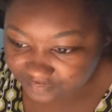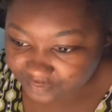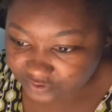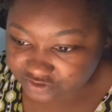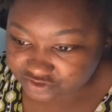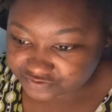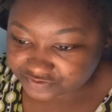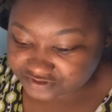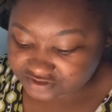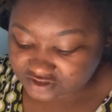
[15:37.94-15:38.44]

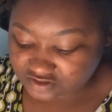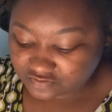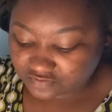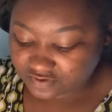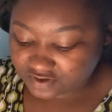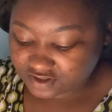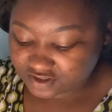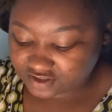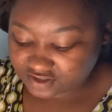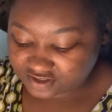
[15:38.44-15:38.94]
most recent
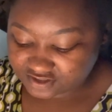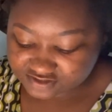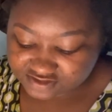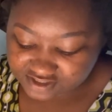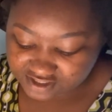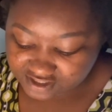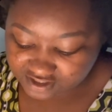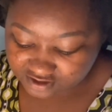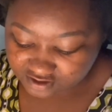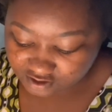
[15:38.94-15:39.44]
one is
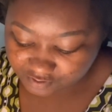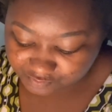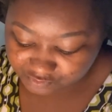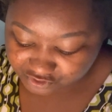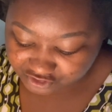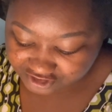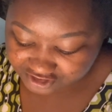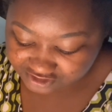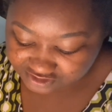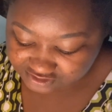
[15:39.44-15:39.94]
like a
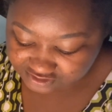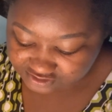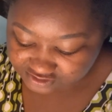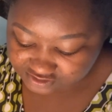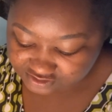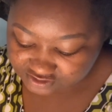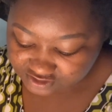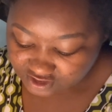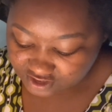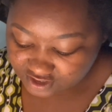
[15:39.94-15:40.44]

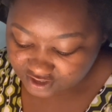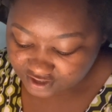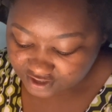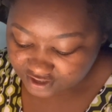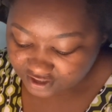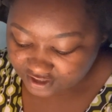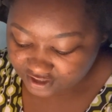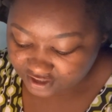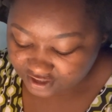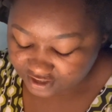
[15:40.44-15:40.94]
prince,
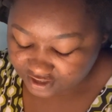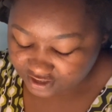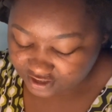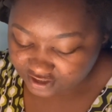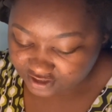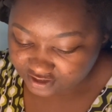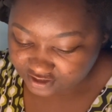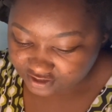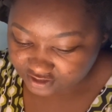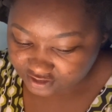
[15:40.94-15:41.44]

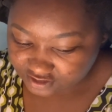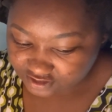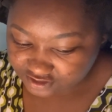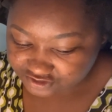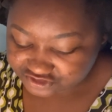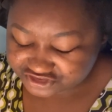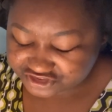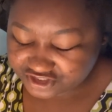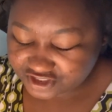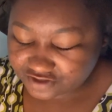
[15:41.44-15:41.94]

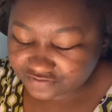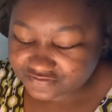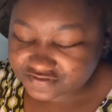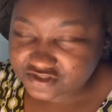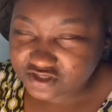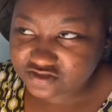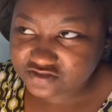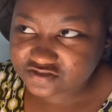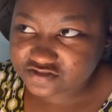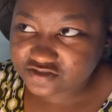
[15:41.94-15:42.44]
and she was
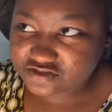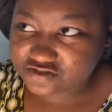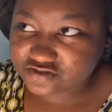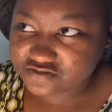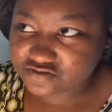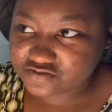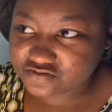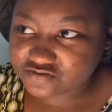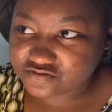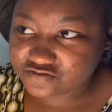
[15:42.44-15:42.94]

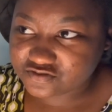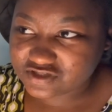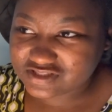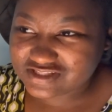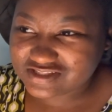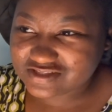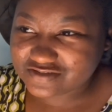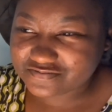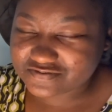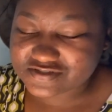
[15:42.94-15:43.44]
also, I
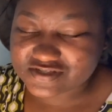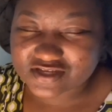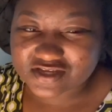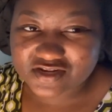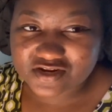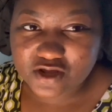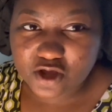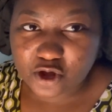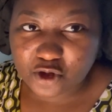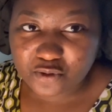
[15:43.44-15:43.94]
think there was like
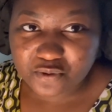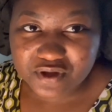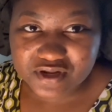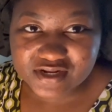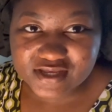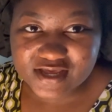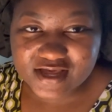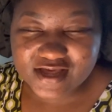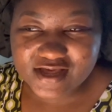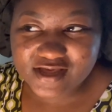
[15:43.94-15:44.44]
an
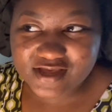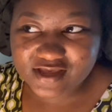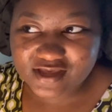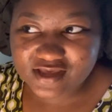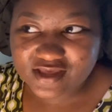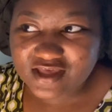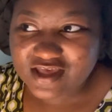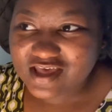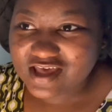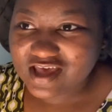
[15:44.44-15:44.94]
Owen
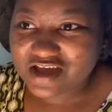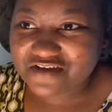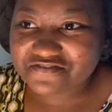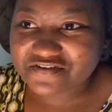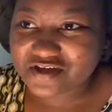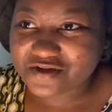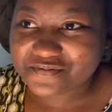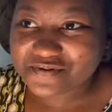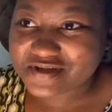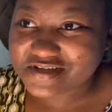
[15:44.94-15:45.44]
guy, I
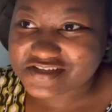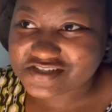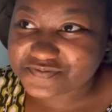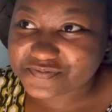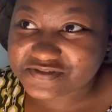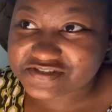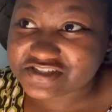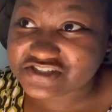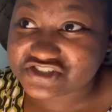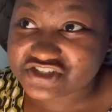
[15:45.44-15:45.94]
forget what his
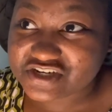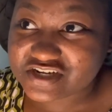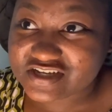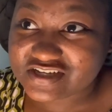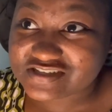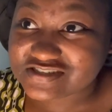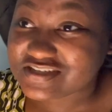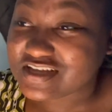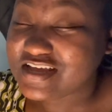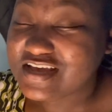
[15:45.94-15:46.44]
position
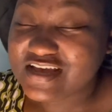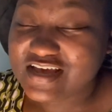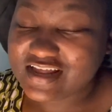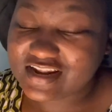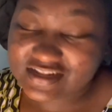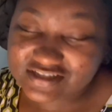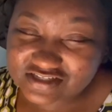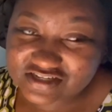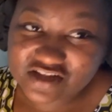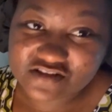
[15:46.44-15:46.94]
is. And
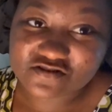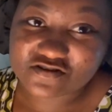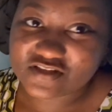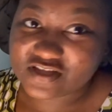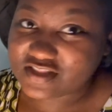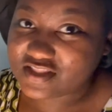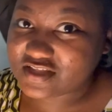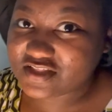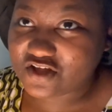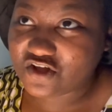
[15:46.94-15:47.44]
that's another
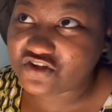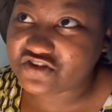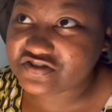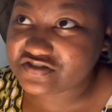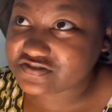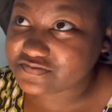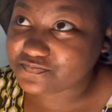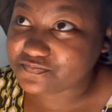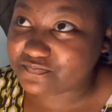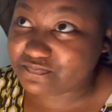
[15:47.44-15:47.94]
thing, like all
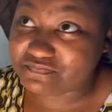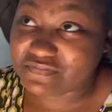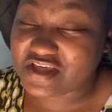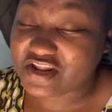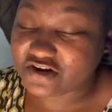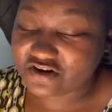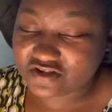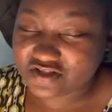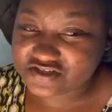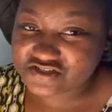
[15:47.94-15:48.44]
these men
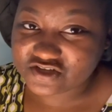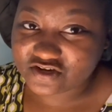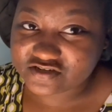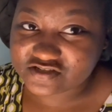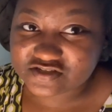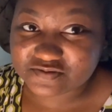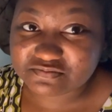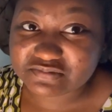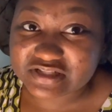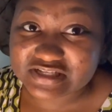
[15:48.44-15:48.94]
are like starting
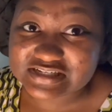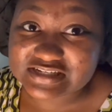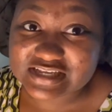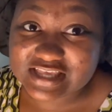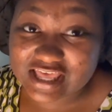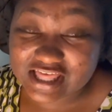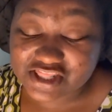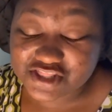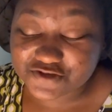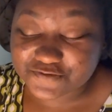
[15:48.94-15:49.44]
to blend
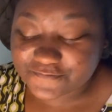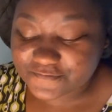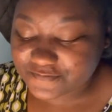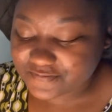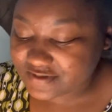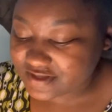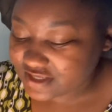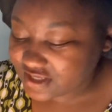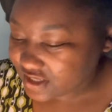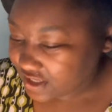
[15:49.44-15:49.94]
together for
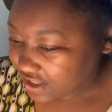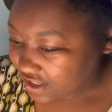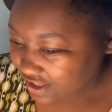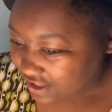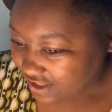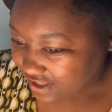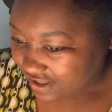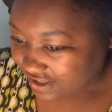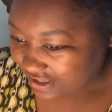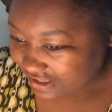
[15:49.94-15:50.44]
me,
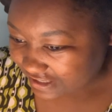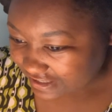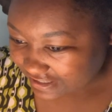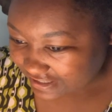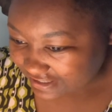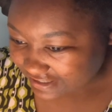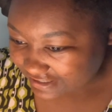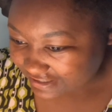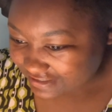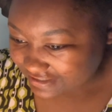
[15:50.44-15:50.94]

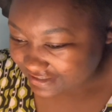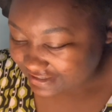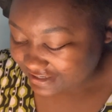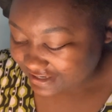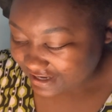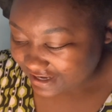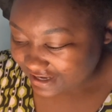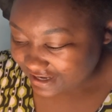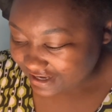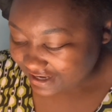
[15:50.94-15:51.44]
and
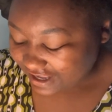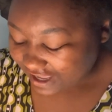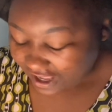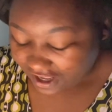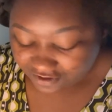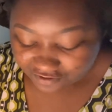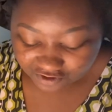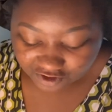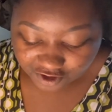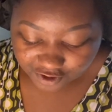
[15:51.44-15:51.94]

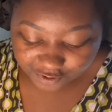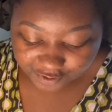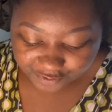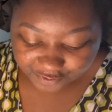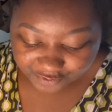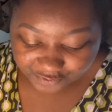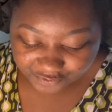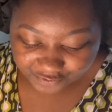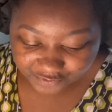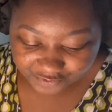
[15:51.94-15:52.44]
I don't
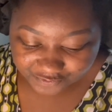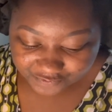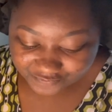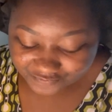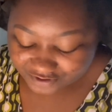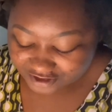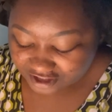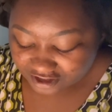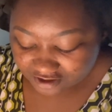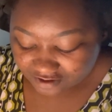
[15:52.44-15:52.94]
know,
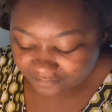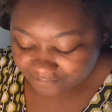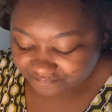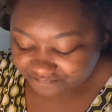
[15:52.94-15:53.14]
but